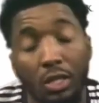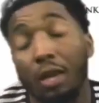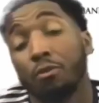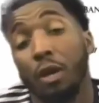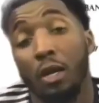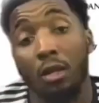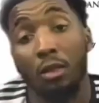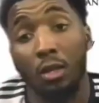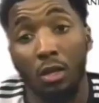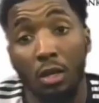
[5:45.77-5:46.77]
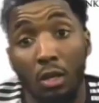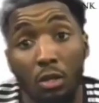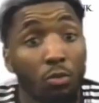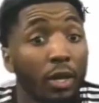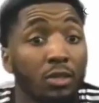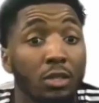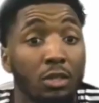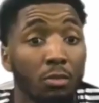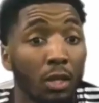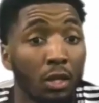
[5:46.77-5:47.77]
stand for any of the the
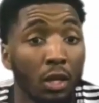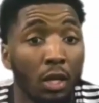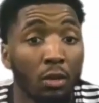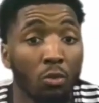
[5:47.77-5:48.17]
racism and